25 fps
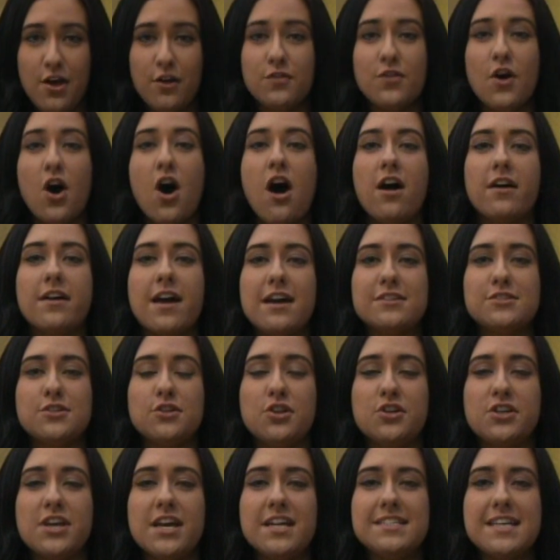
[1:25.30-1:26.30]
The Hawkeyes are
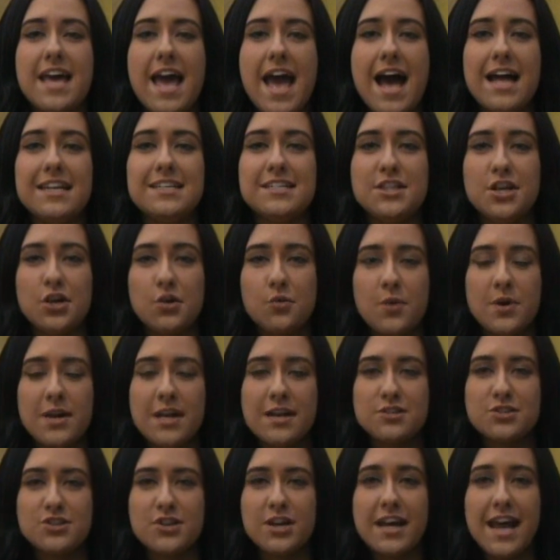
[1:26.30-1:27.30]
looking to add to their winning
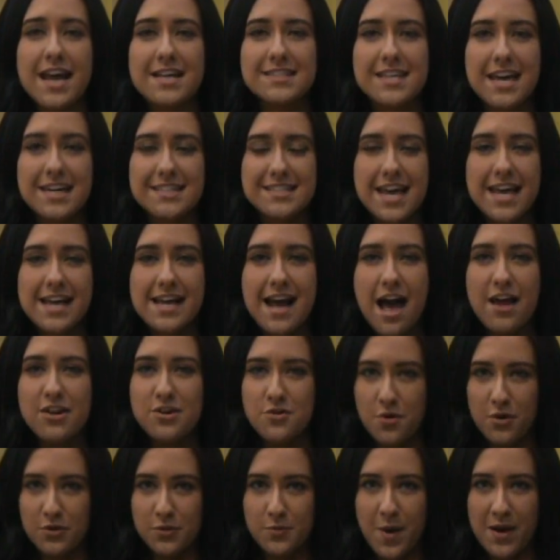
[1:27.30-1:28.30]
streak as they take on
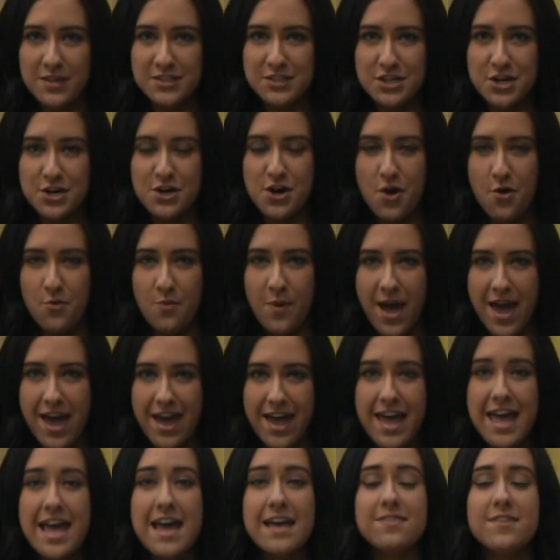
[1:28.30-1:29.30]
Northwestern
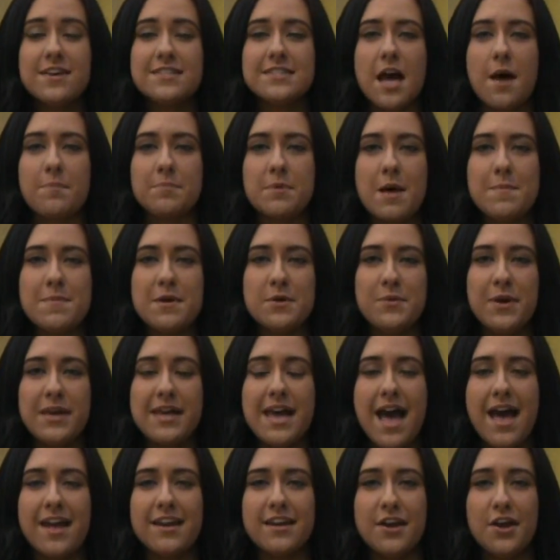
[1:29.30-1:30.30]
away this upcoming
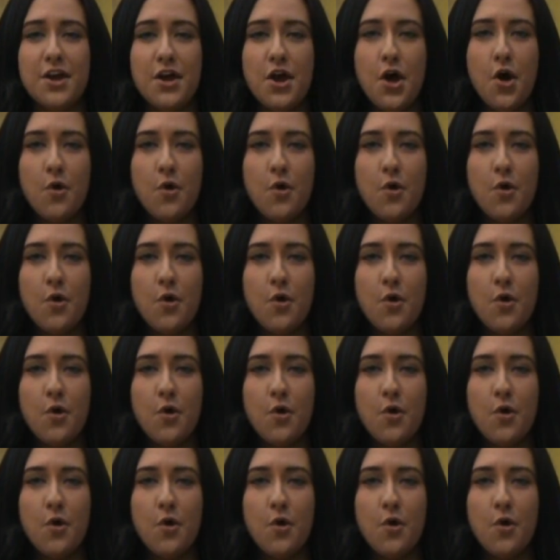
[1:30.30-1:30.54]
weekend.